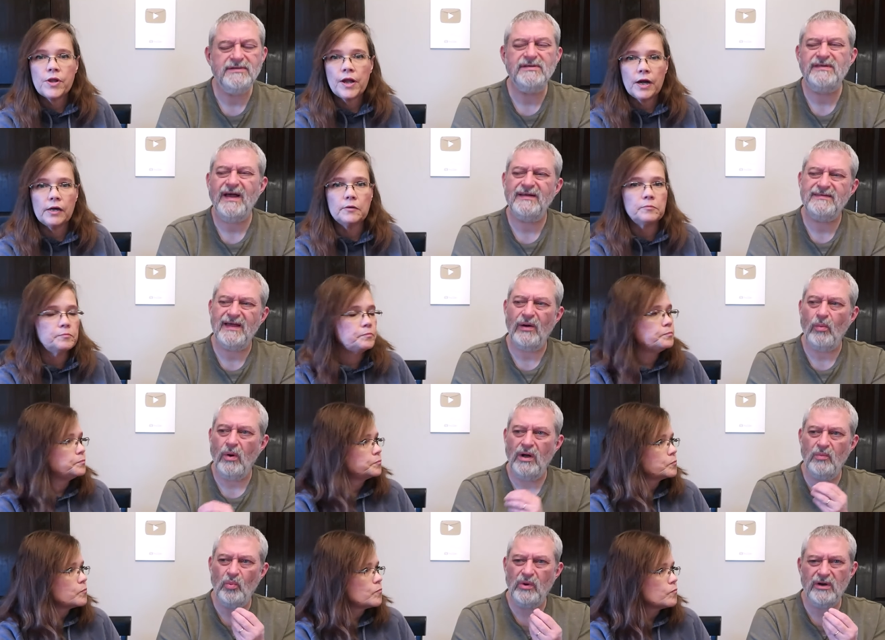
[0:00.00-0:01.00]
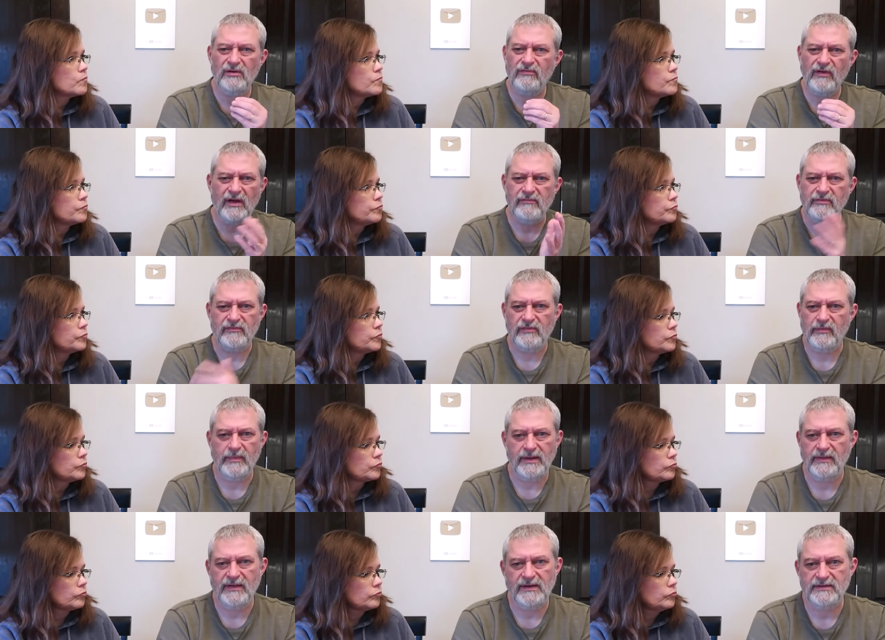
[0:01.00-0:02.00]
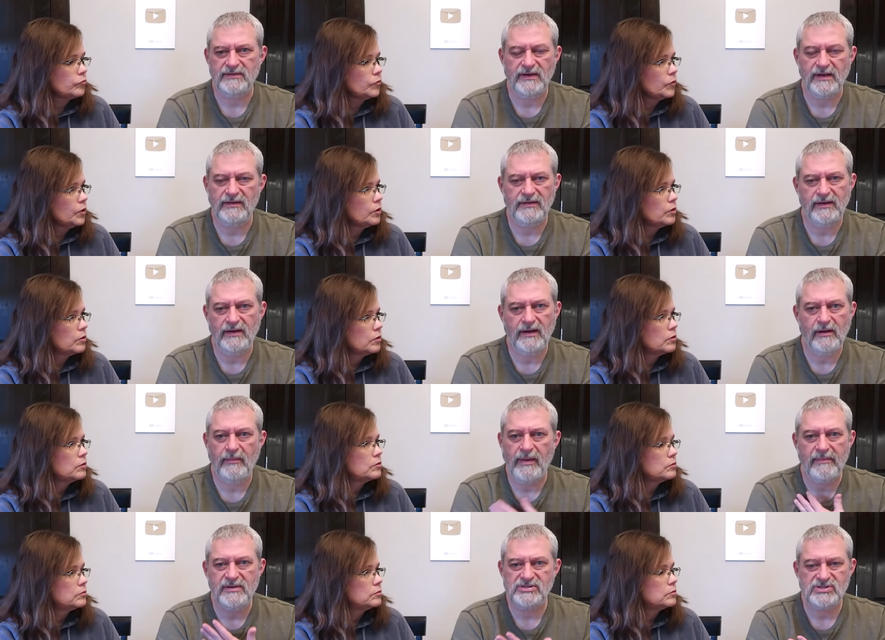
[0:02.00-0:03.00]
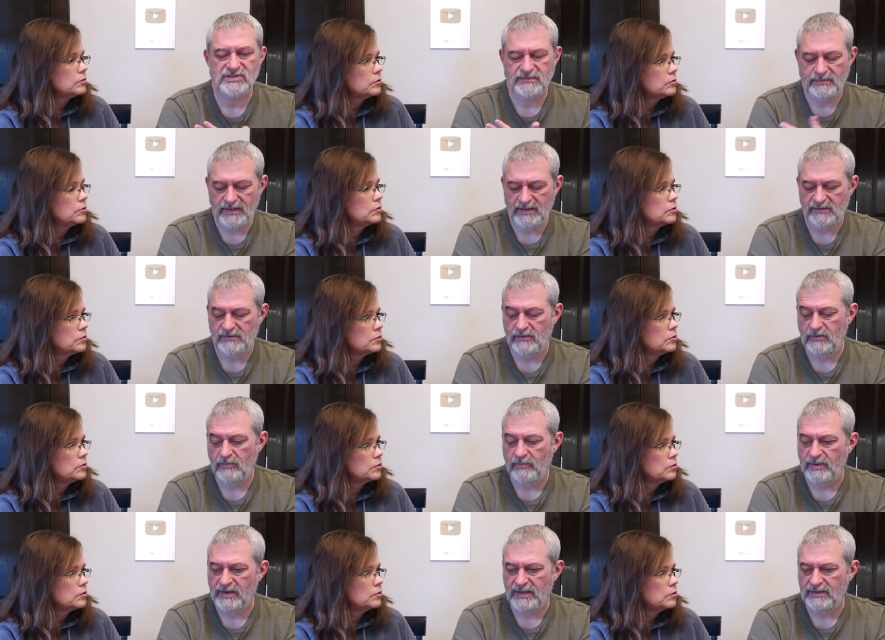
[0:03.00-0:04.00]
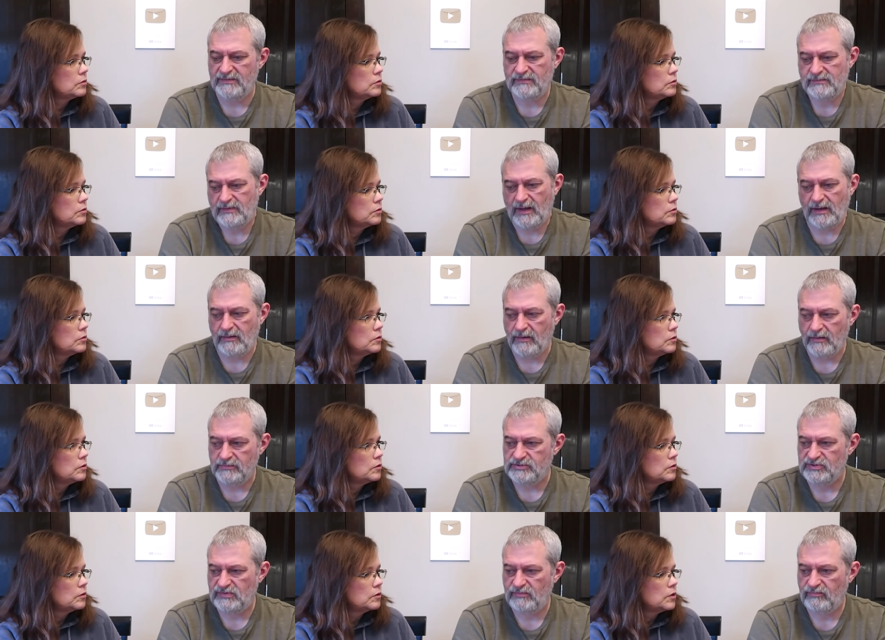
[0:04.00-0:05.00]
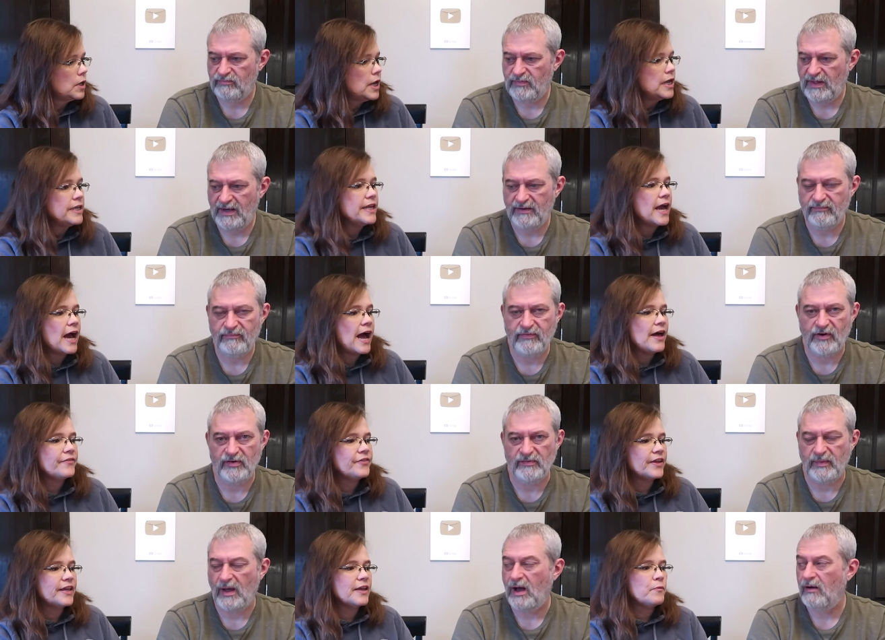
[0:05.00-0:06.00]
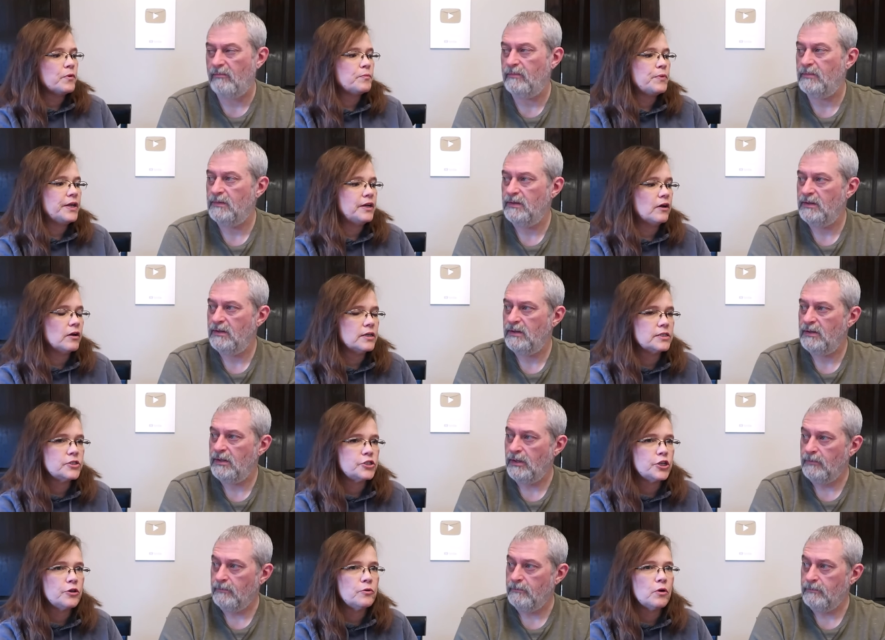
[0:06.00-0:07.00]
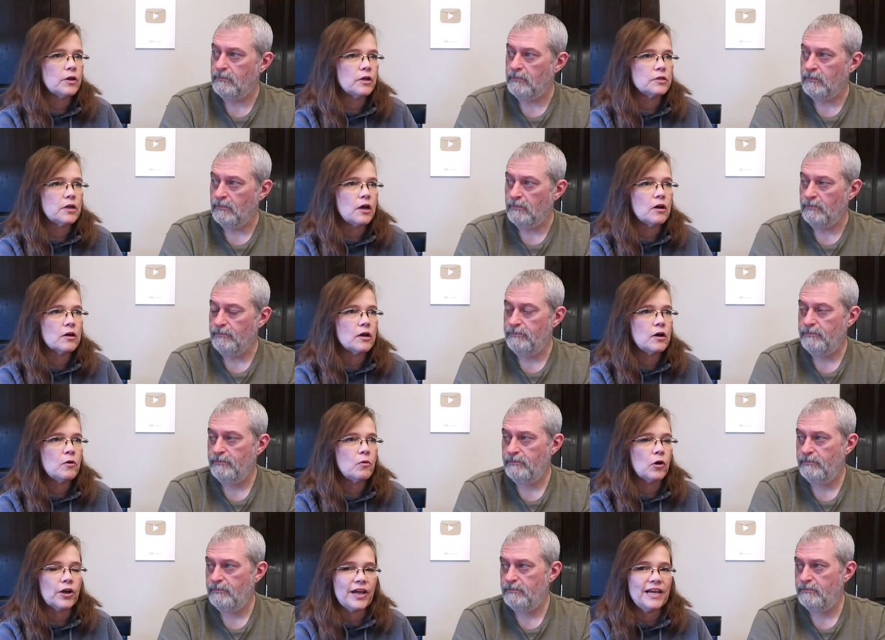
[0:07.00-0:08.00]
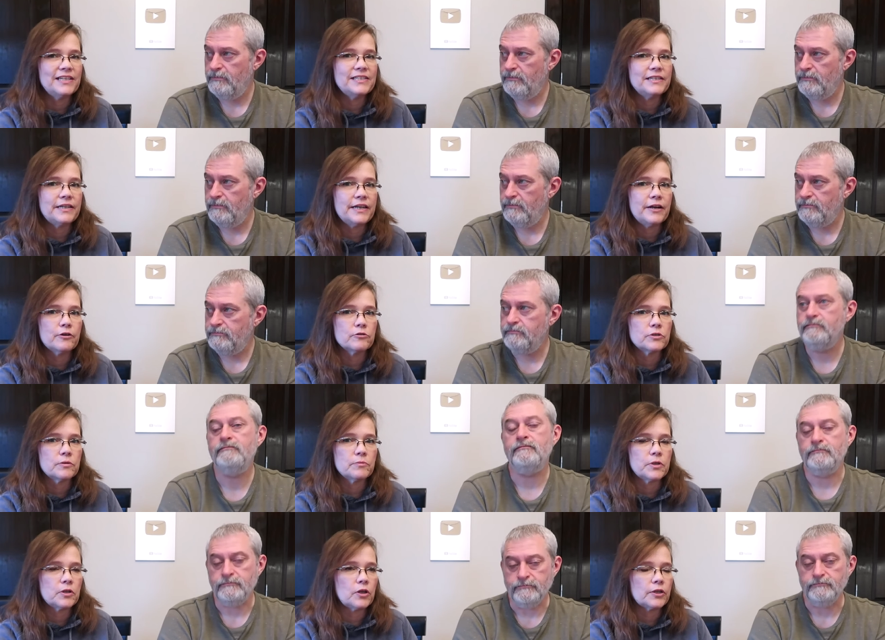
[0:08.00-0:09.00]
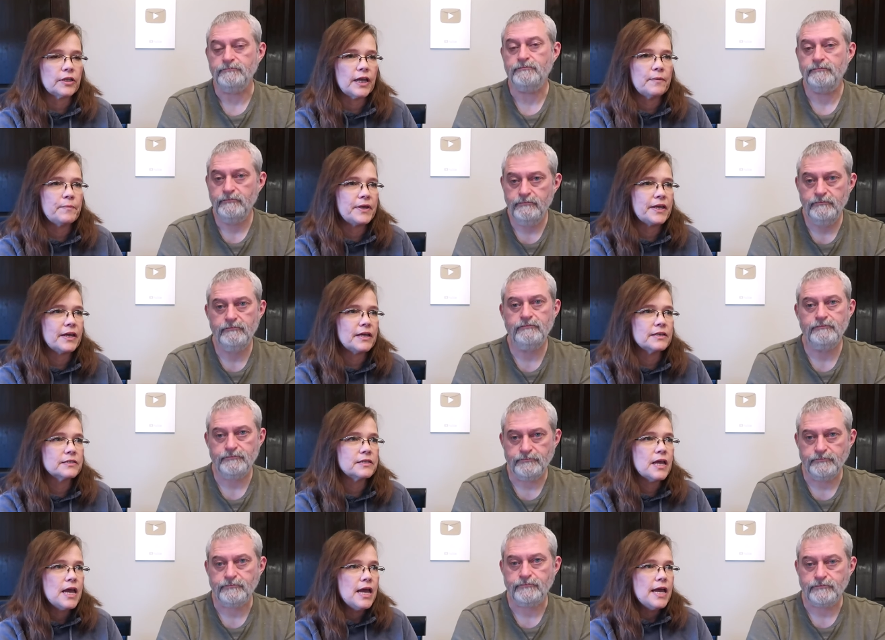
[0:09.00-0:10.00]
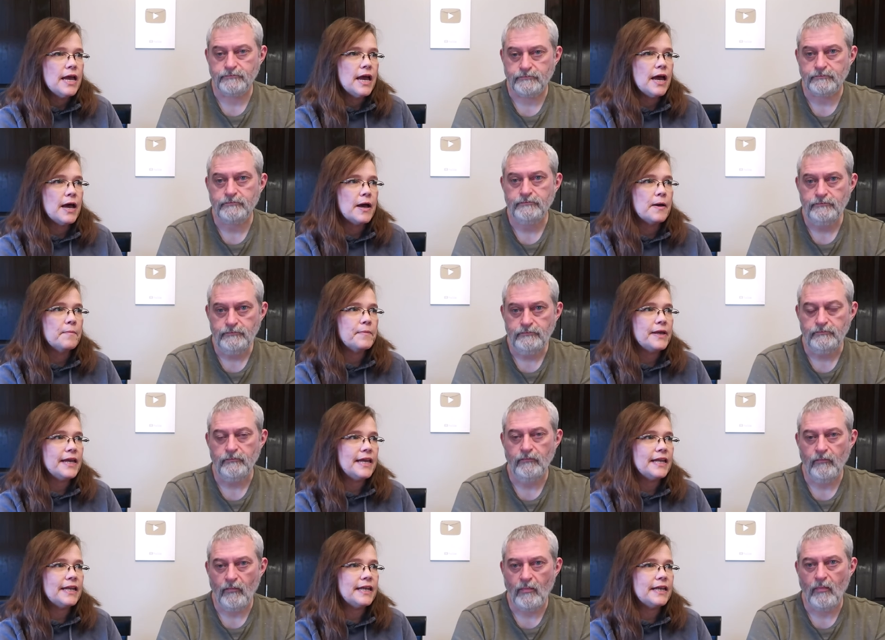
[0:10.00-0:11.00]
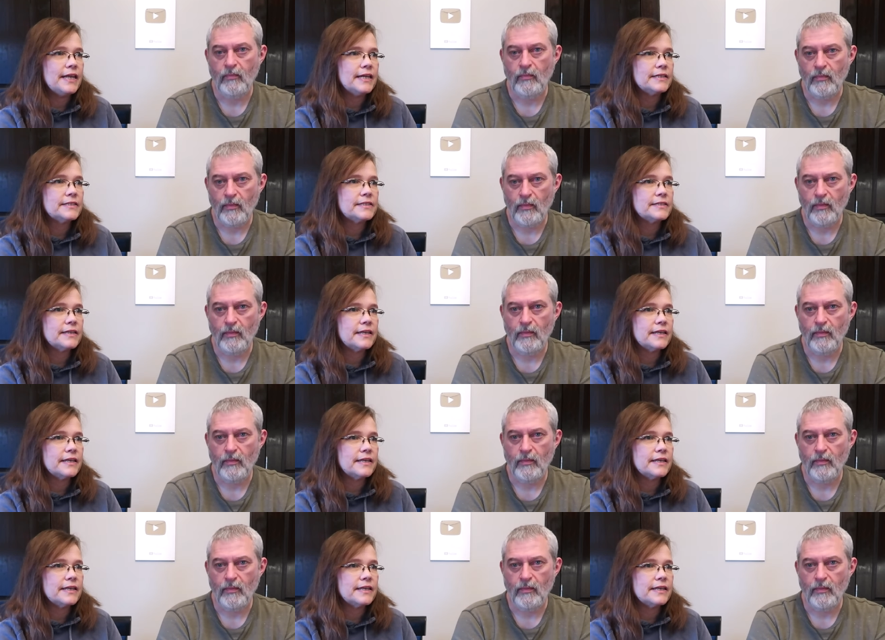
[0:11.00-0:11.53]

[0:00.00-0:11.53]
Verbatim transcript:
Speaker 1: it just yeah. has that one weird flavor for me that it, you know maybe it's just me too, but it's I don't know just kind of. Yeah, I
Speaker 2: think it would be nice too on a taco or quesadilla or something like that because um, it it's